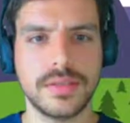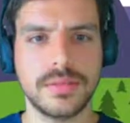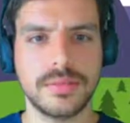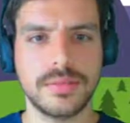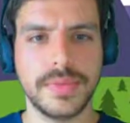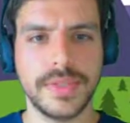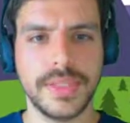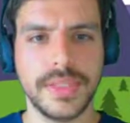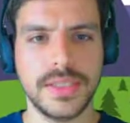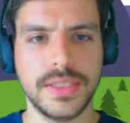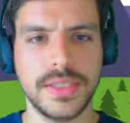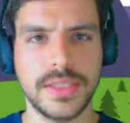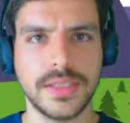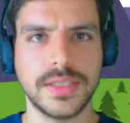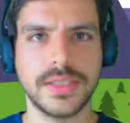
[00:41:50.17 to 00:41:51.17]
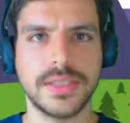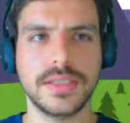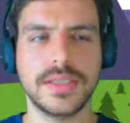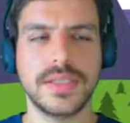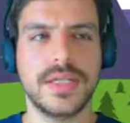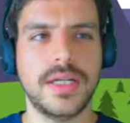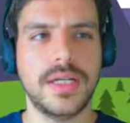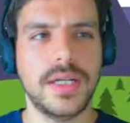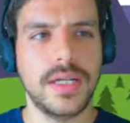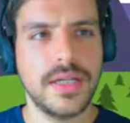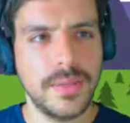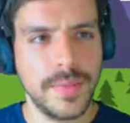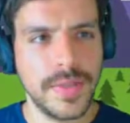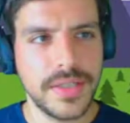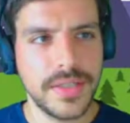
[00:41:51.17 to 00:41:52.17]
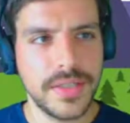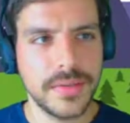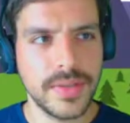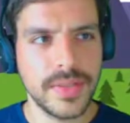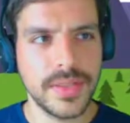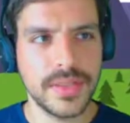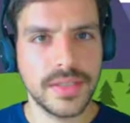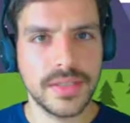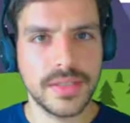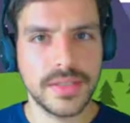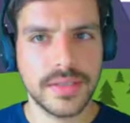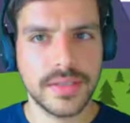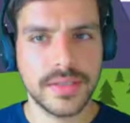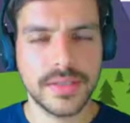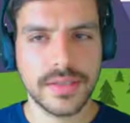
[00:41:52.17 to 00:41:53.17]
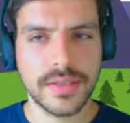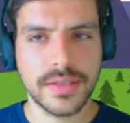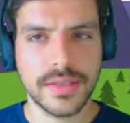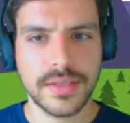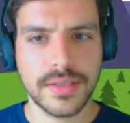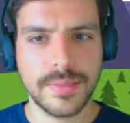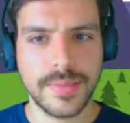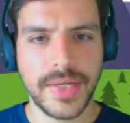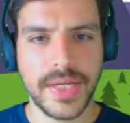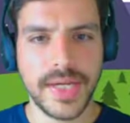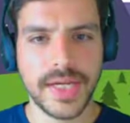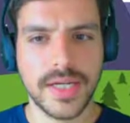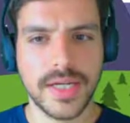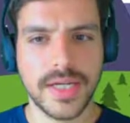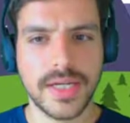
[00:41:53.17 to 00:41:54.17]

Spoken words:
Please. I didn't mean to do it. Come back.